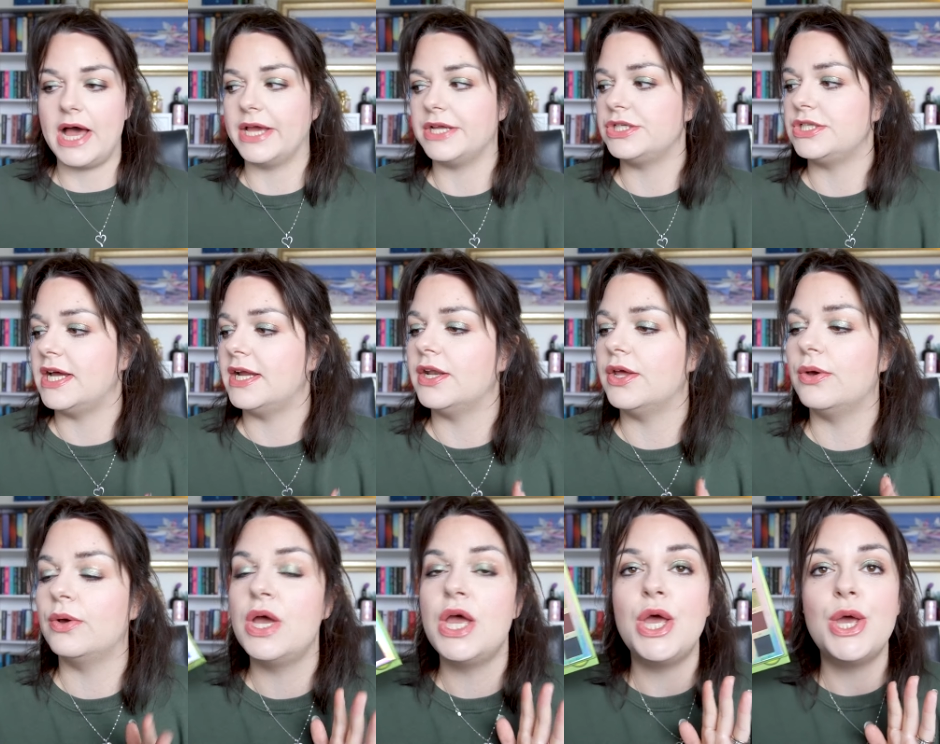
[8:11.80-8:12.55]

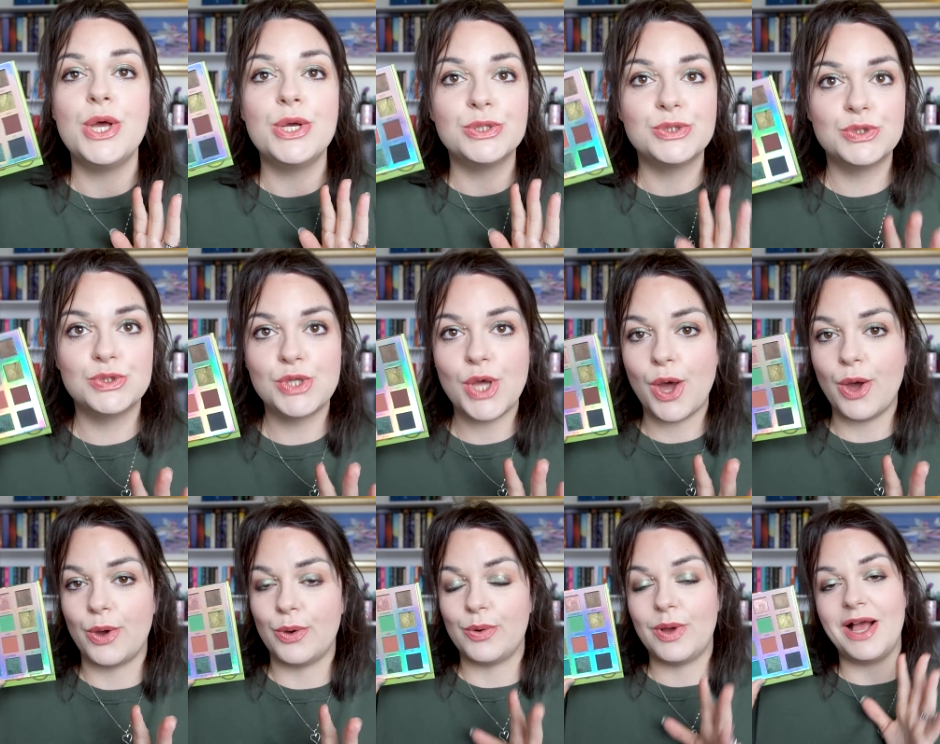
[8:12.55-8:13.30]
eyeshadow.
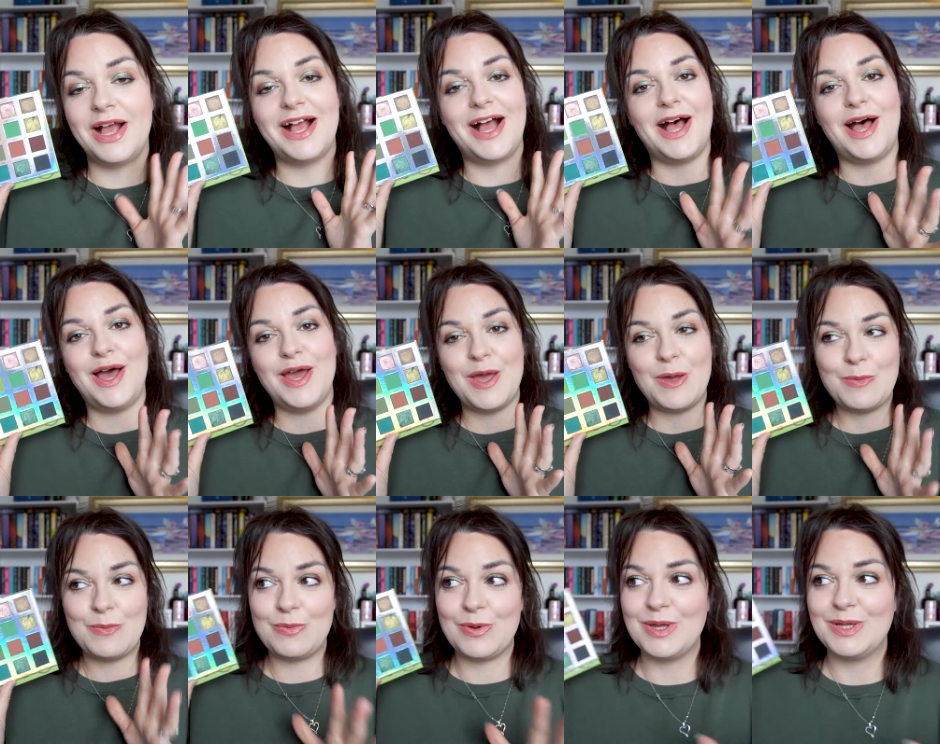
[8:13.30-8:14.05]
So I
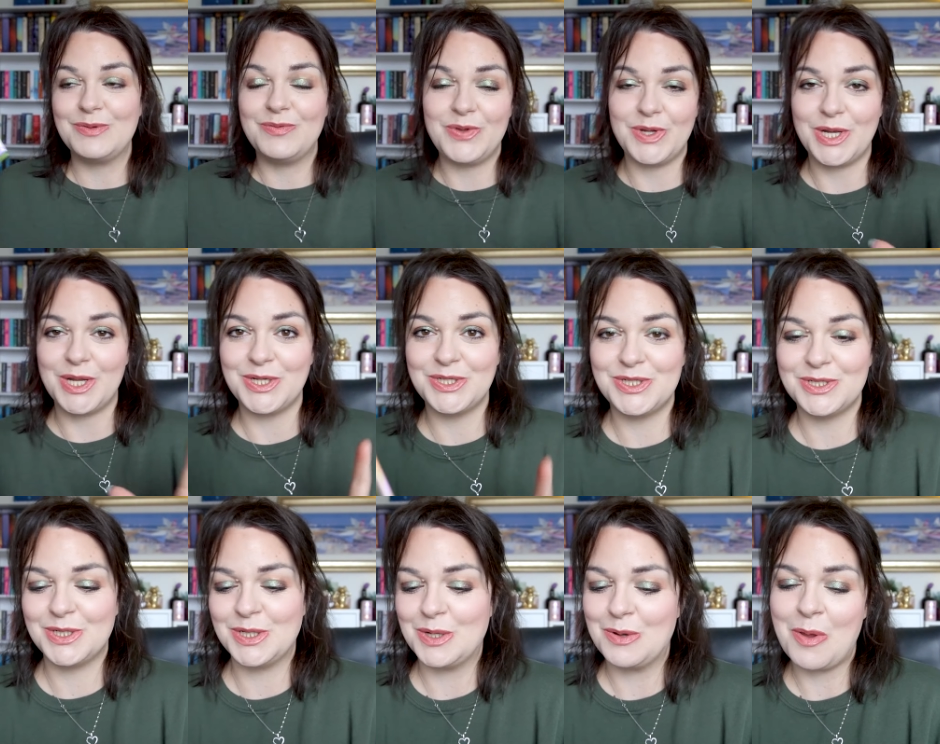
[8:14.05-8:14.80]
have
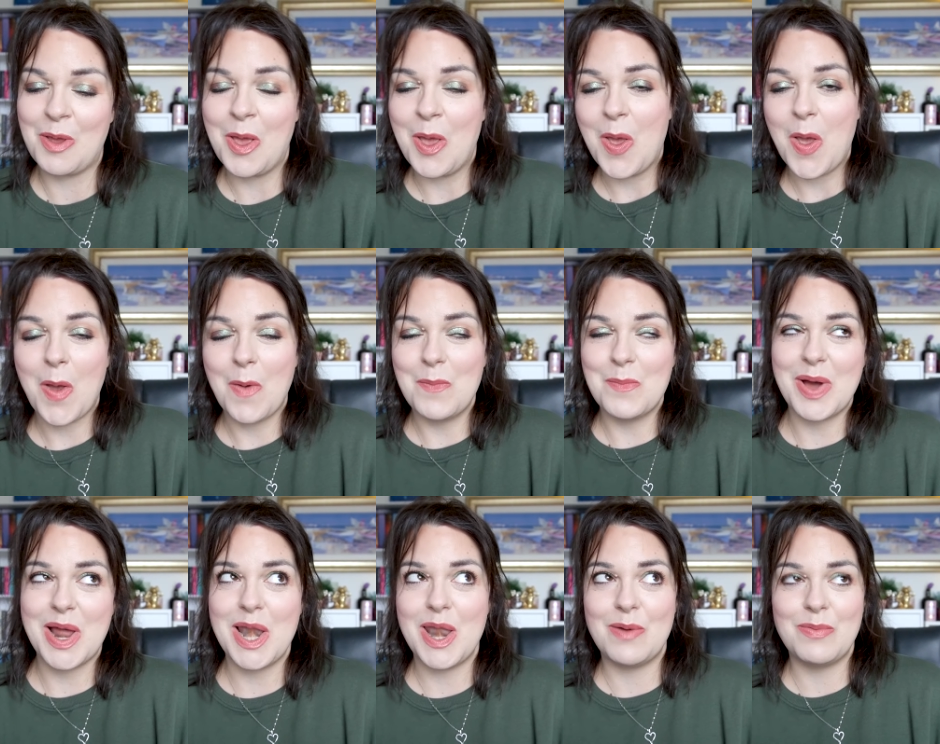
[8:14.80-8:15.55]
finished
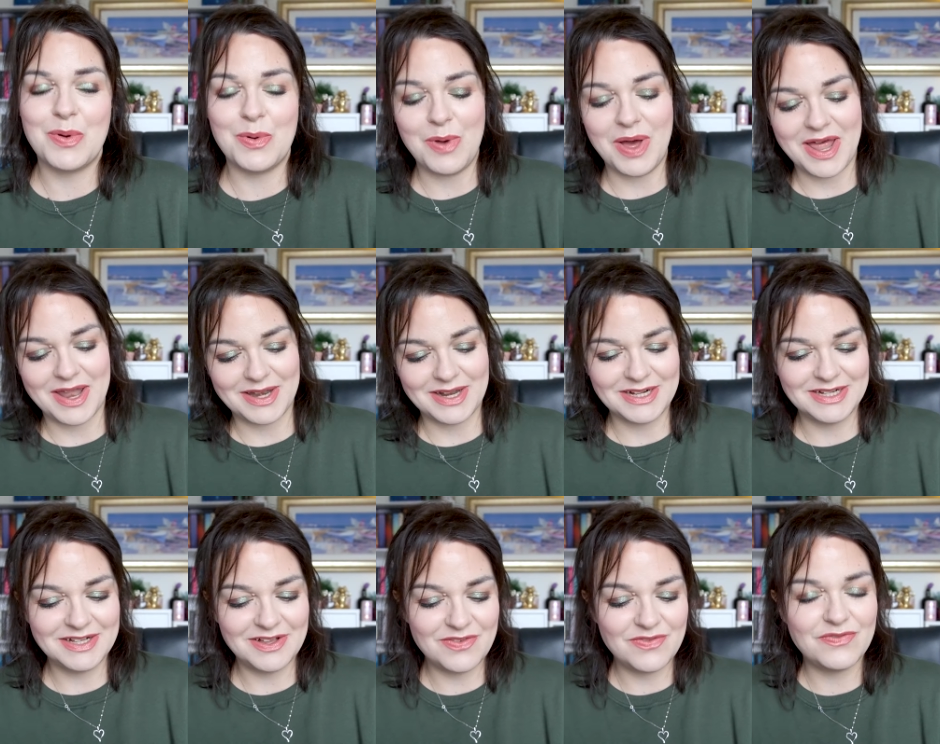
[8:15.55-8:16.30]
my level
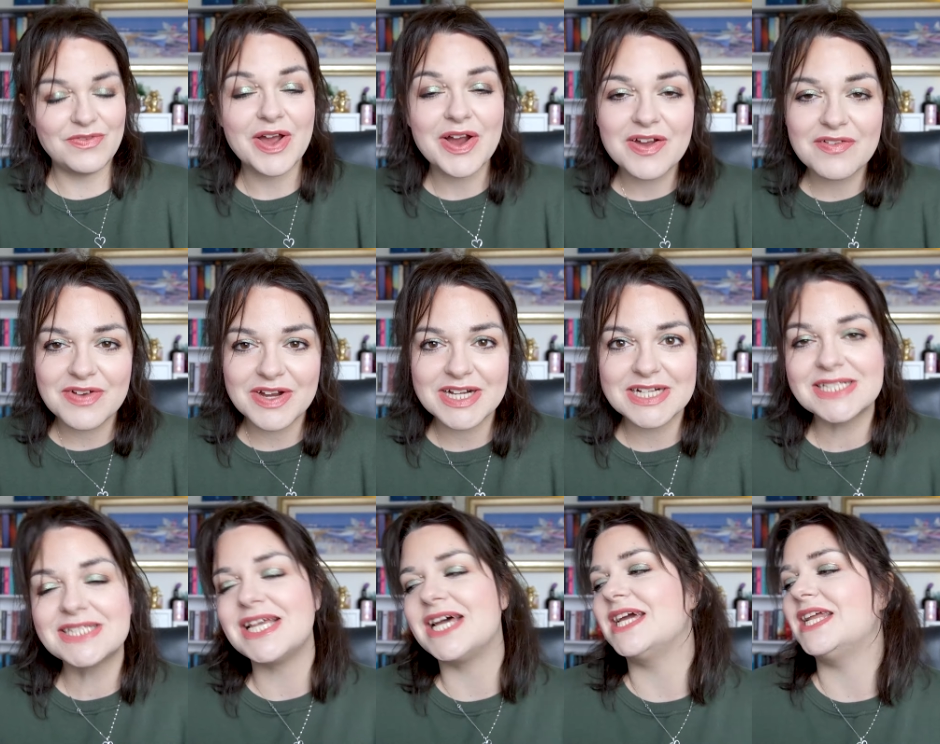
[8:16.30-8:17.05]
1. Very, very
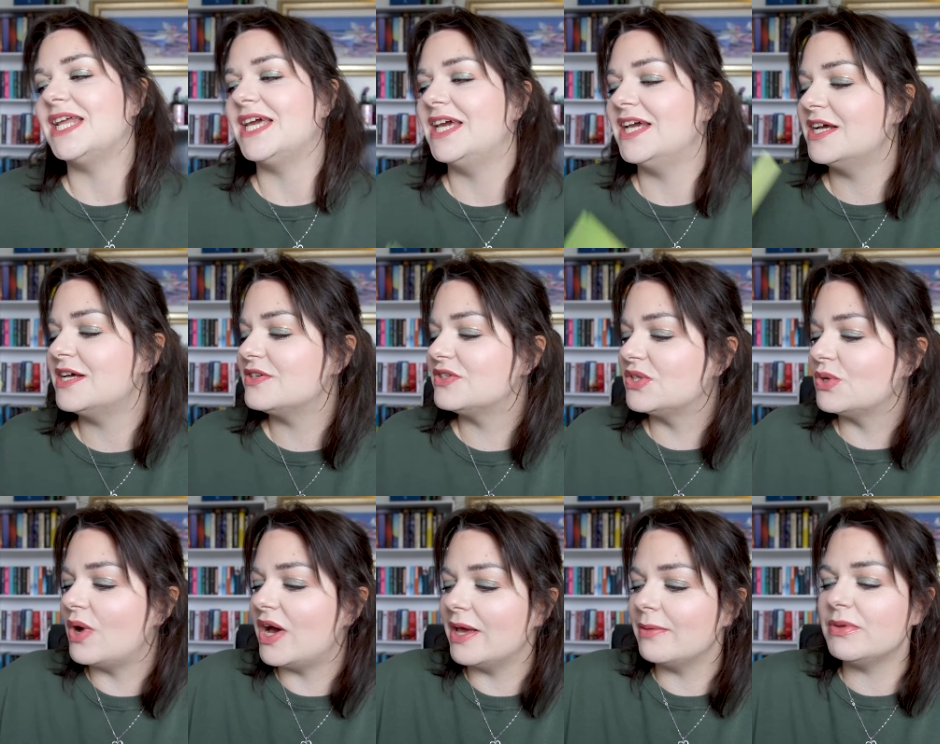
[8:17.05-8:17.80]
exciting.
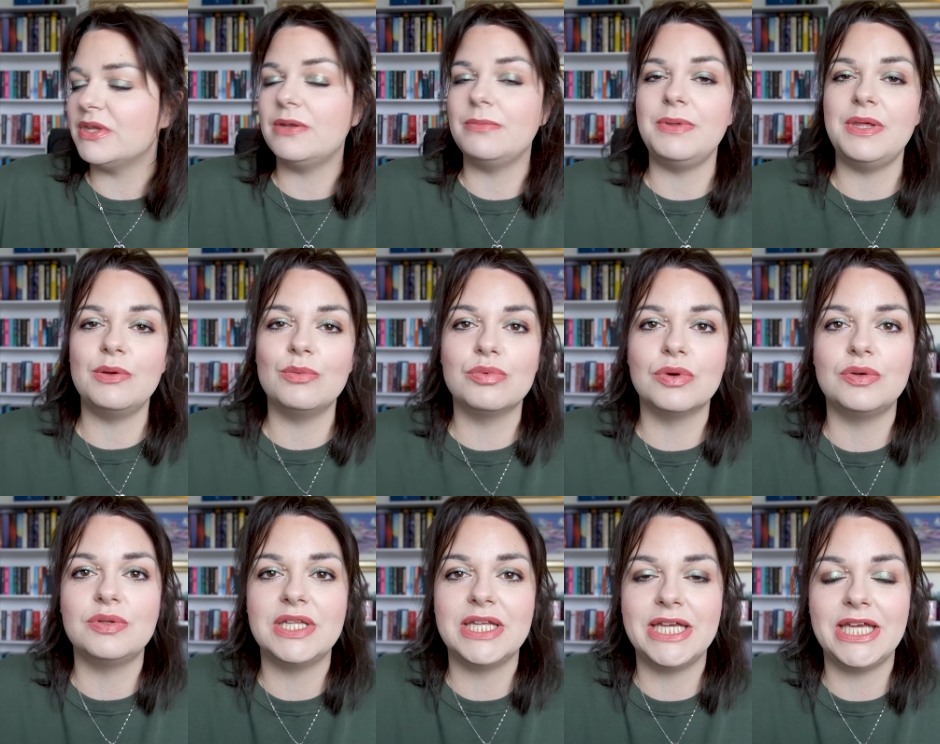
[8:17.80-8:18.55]
So I'm going to be
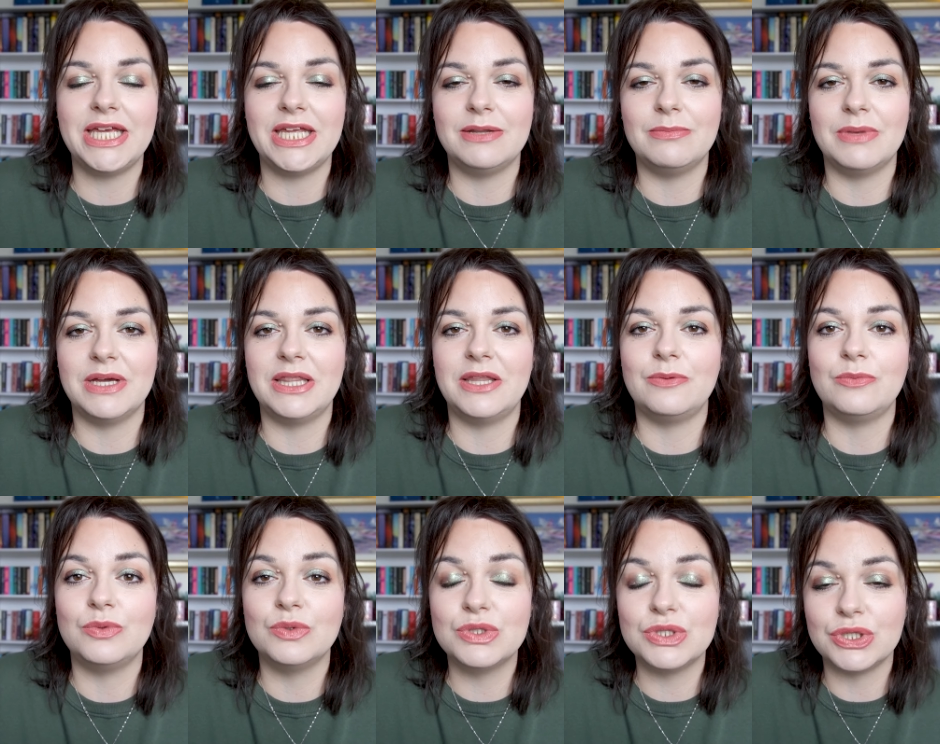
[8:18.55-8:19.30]
rolling in my
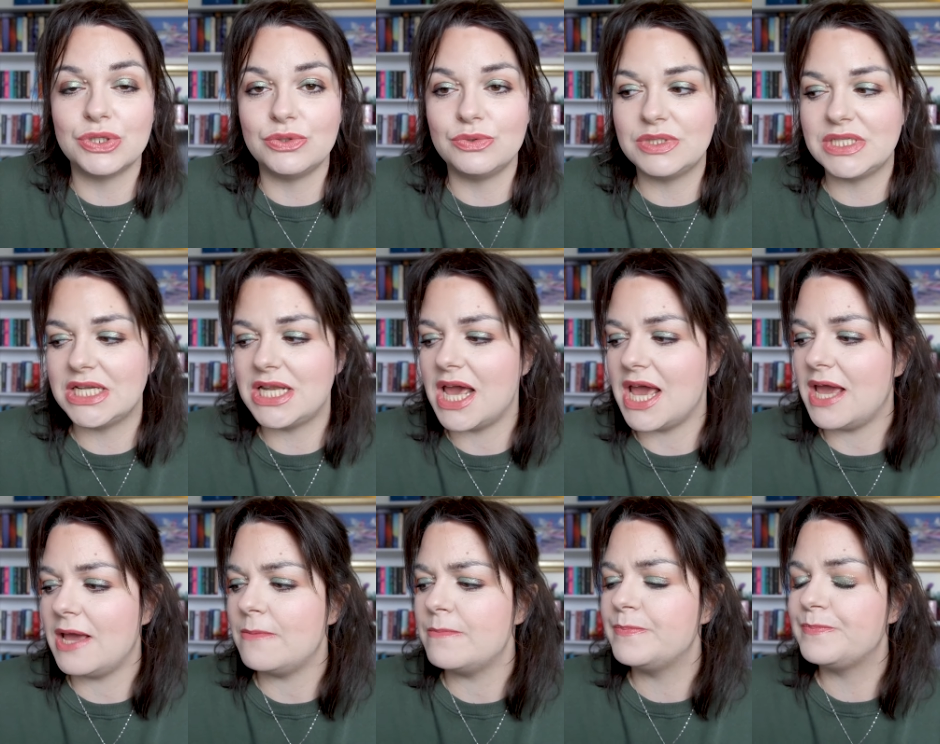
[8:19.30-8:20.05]
level 2
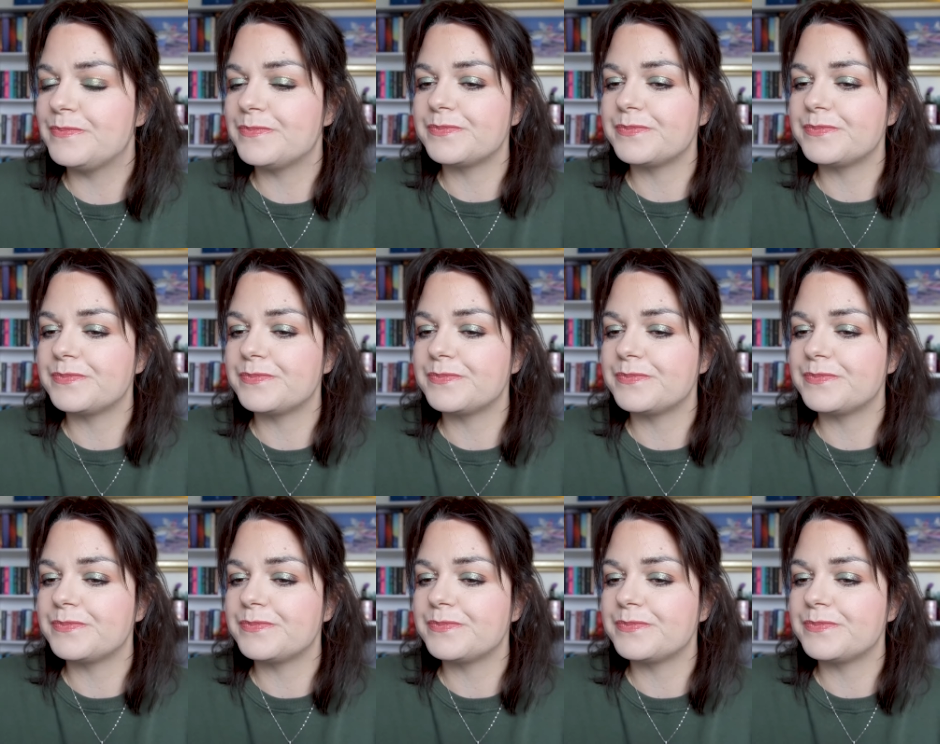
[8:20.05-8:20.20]
today.